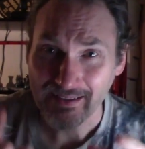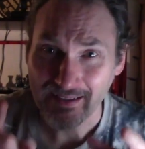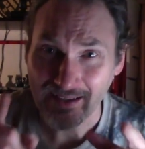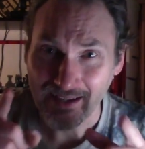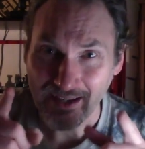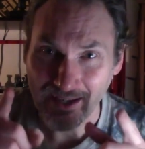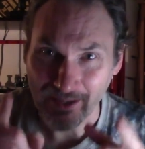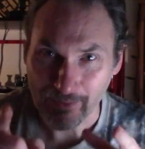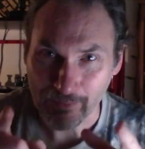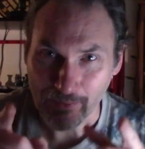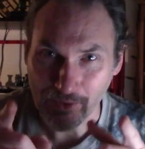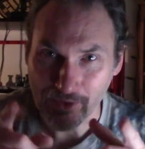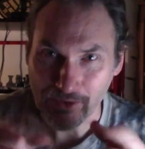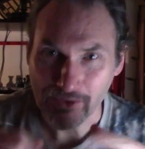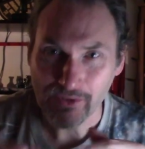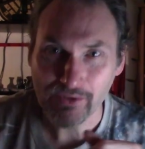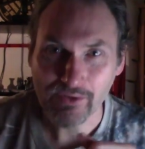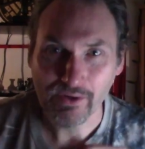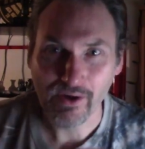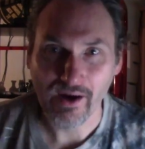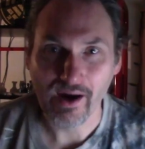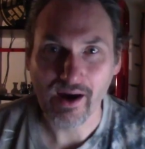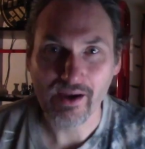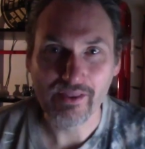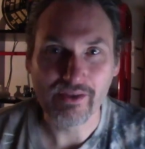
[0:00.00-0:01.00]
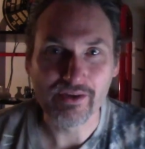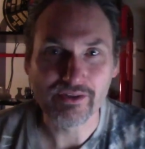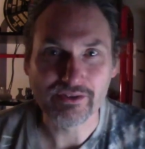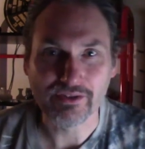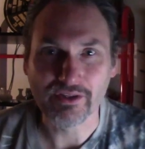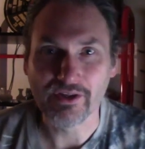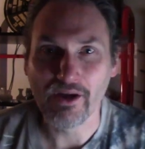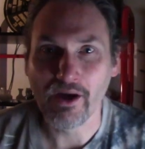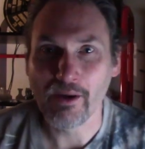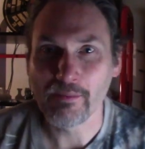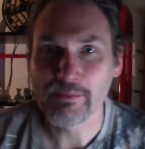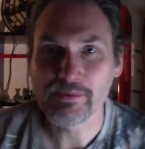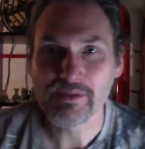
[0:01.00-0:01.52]
And where you are, there's an
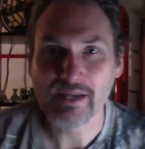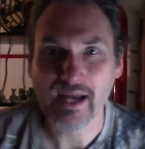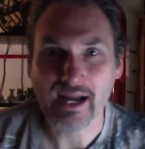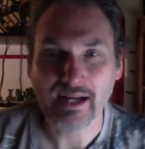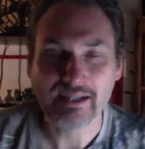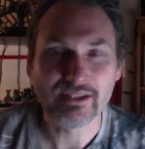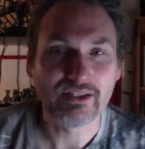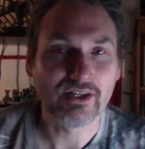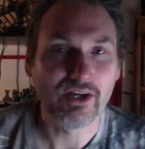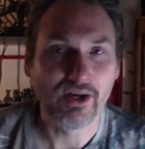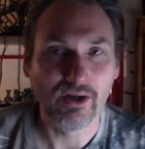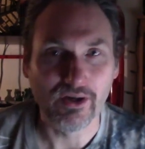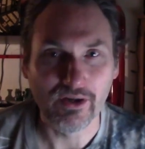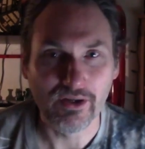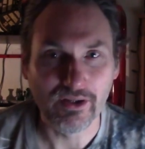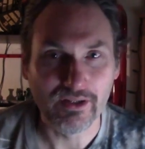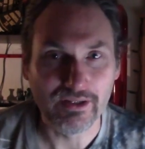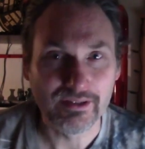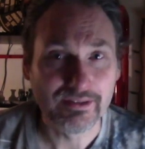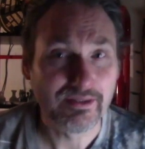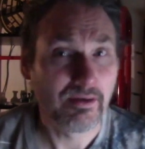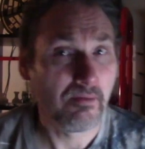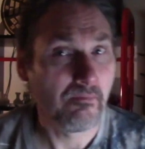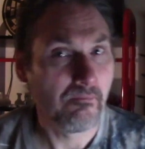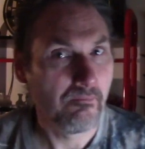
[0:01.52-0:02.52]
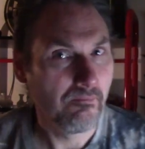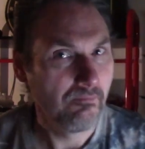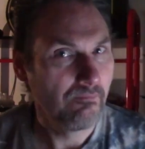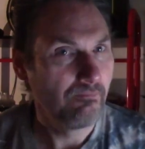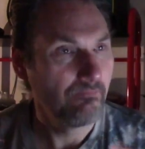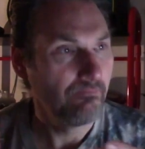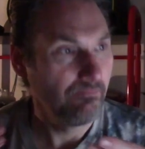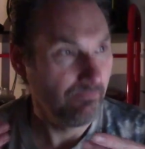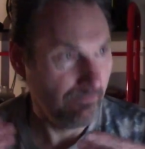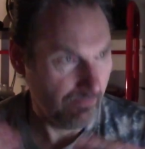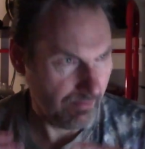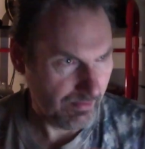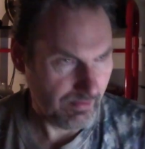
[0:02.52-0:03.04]
object called
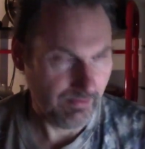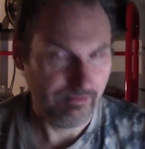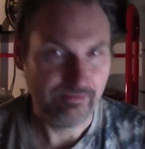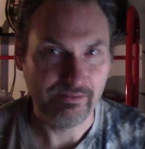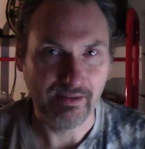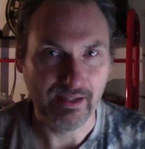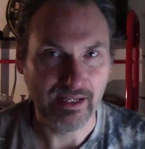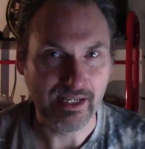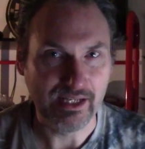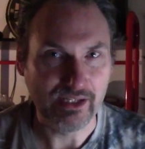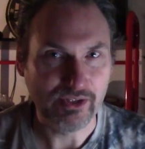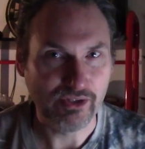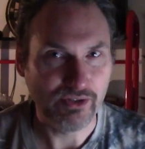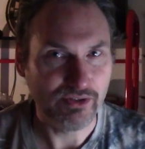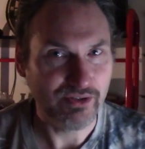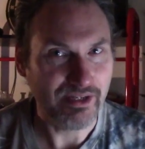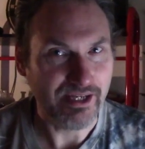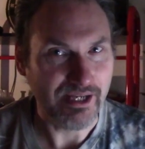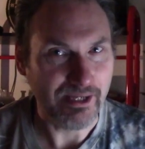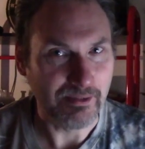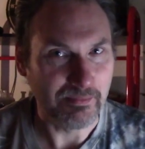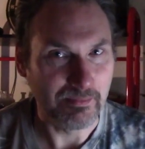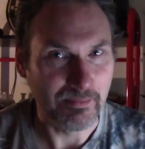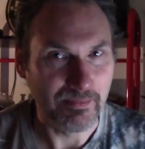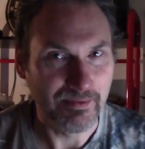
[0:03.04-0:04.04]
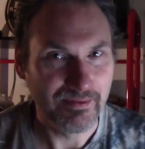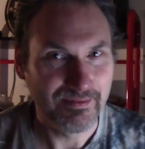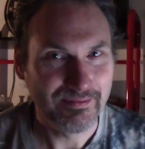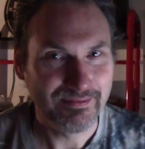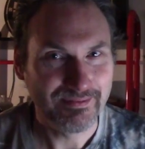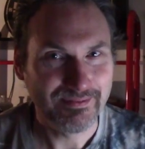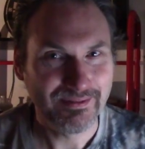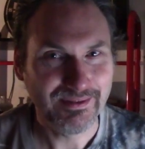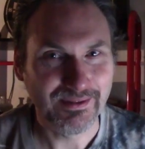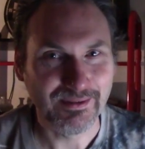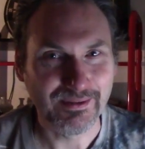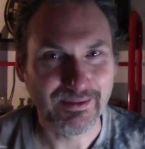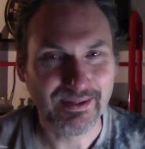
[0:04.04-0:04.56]
fill in your name,
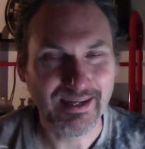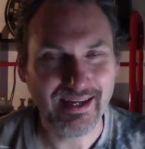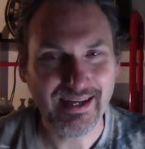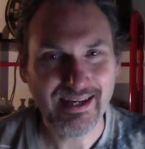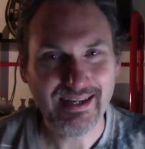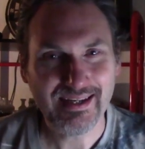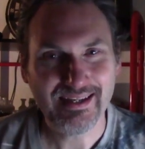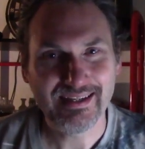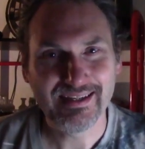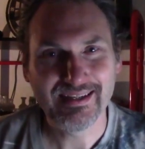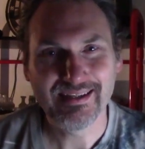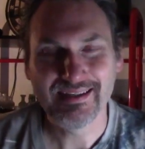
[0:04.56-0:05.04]
okay?